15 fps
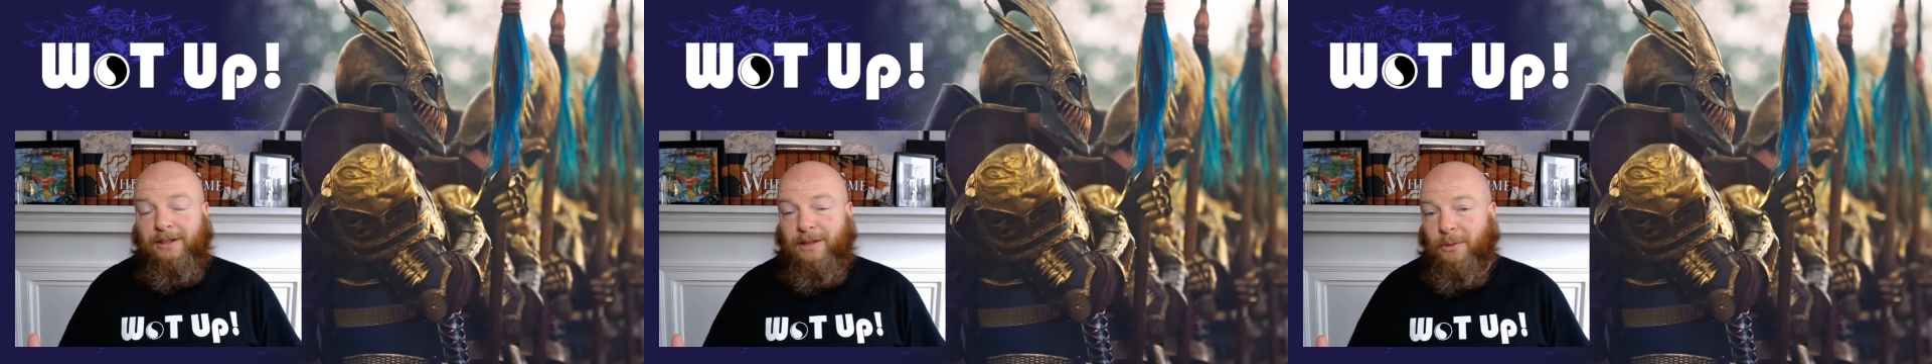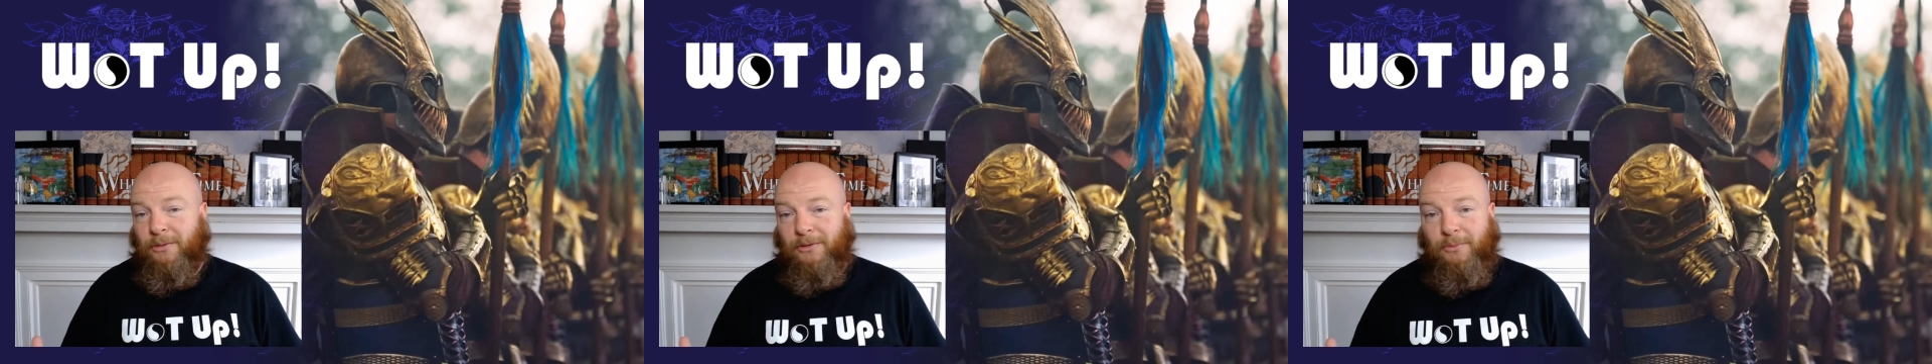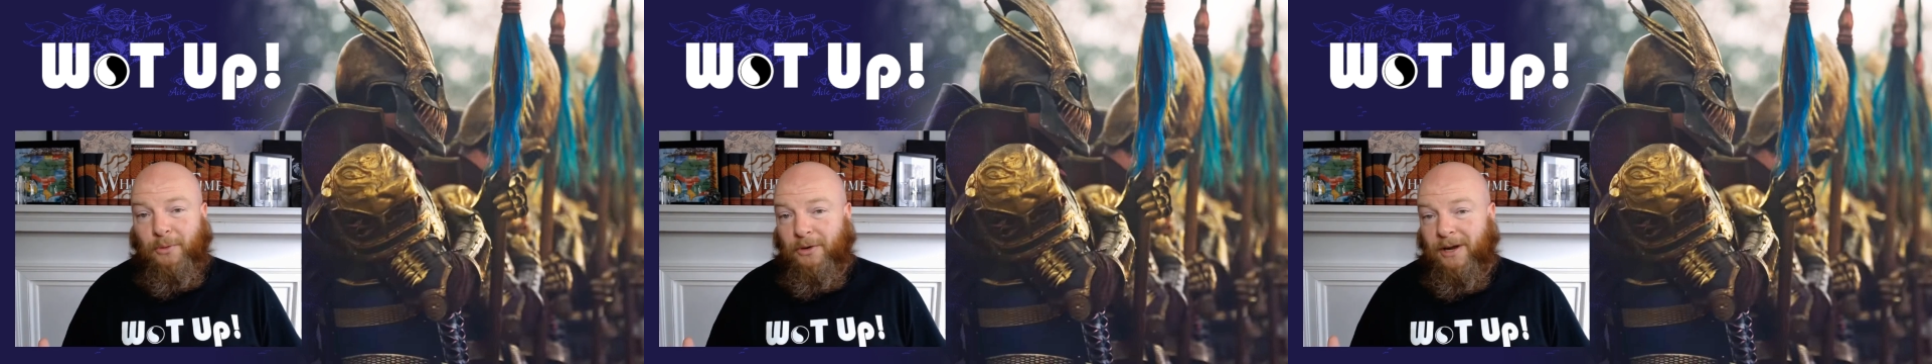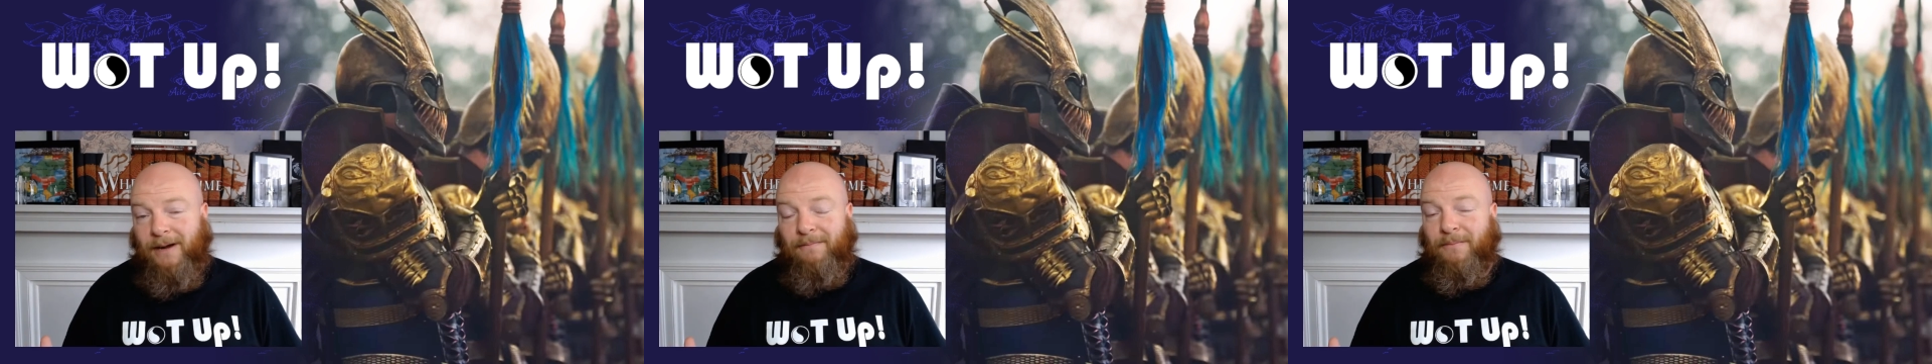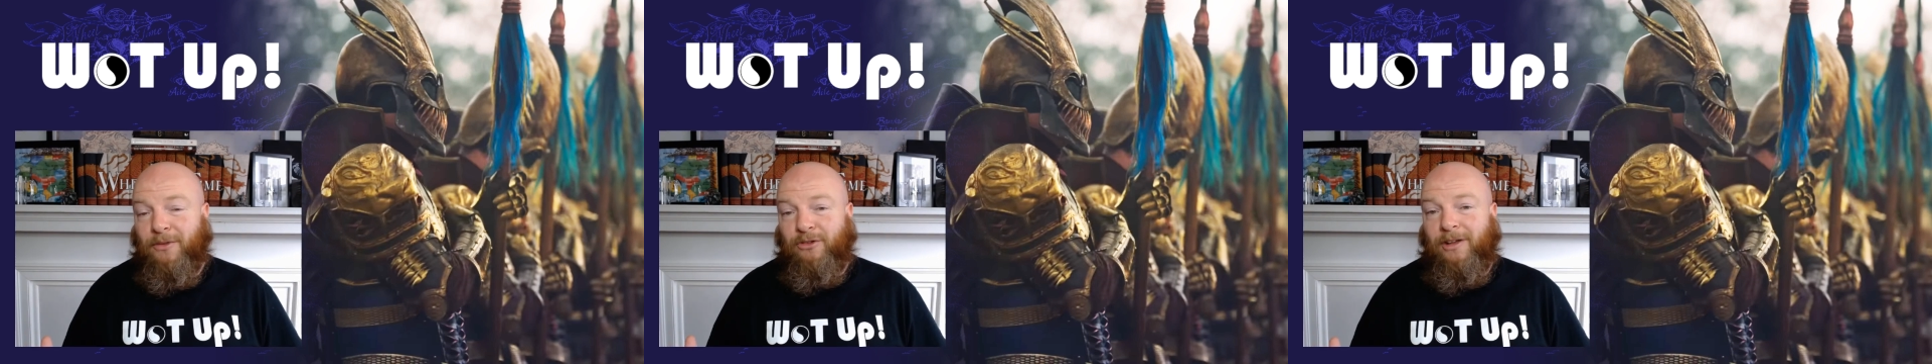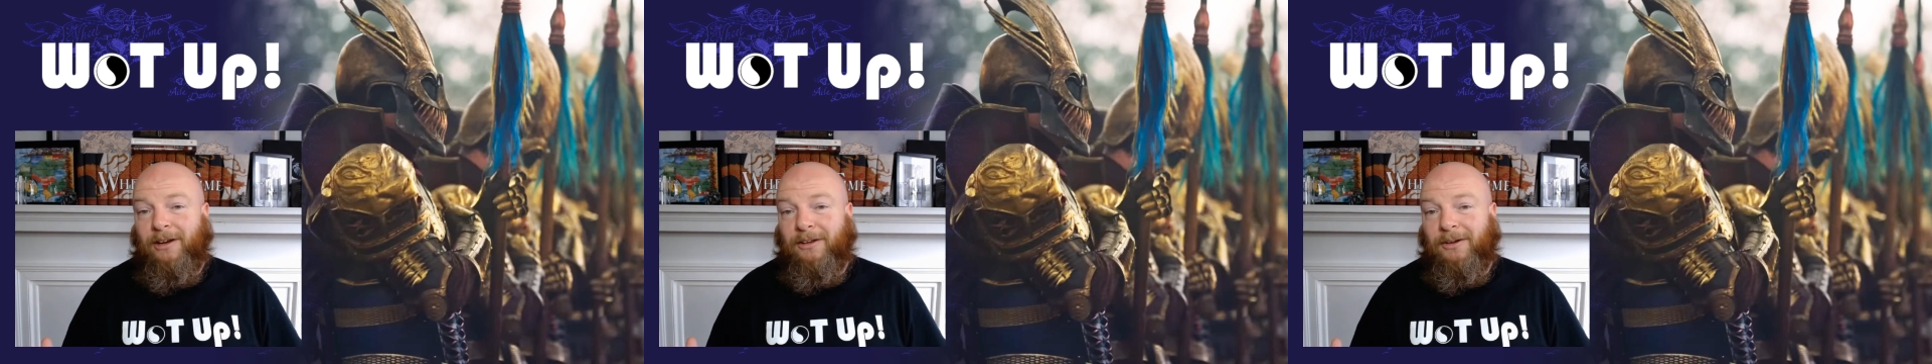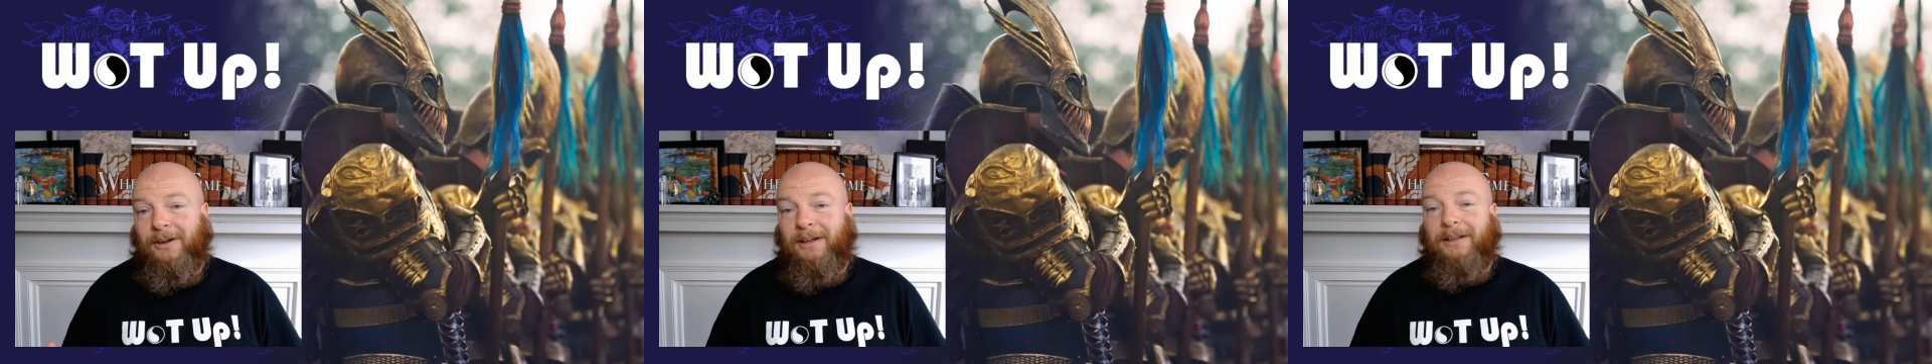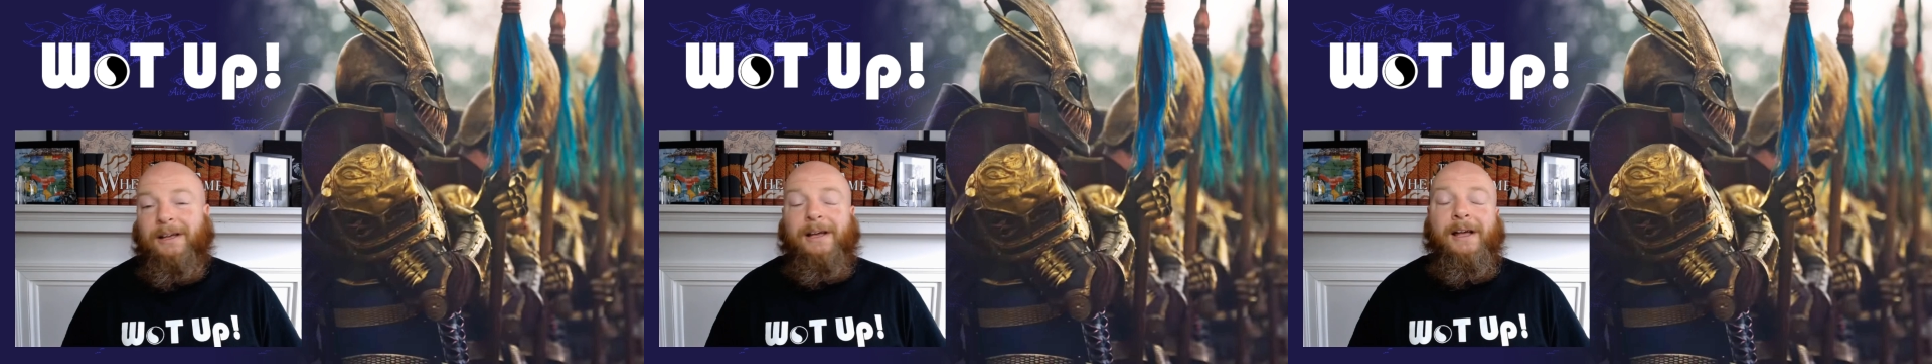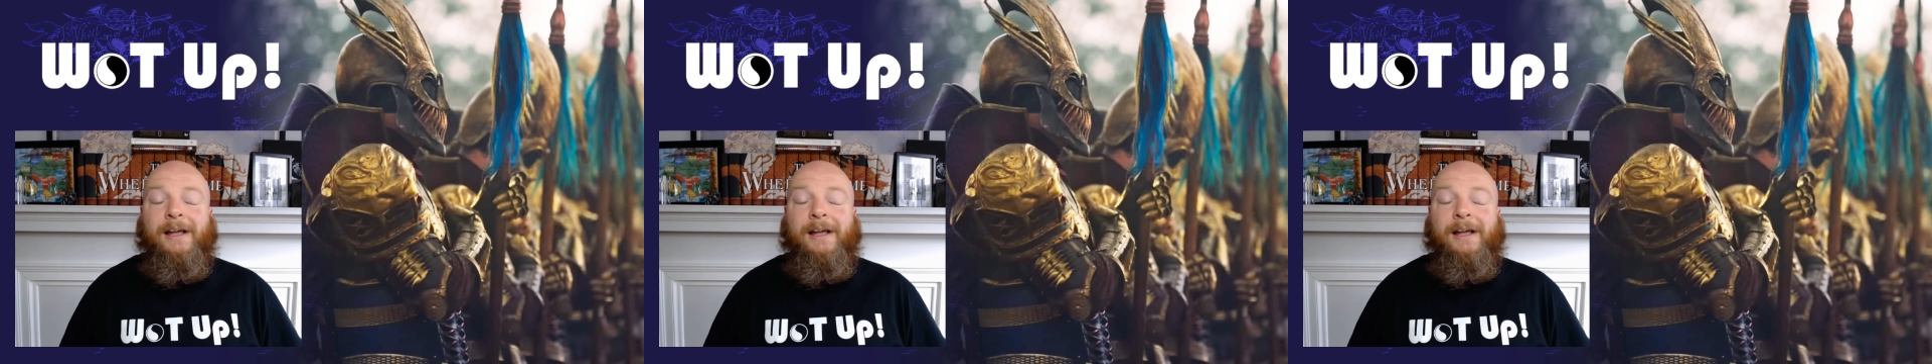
They weren't taken from the set at all.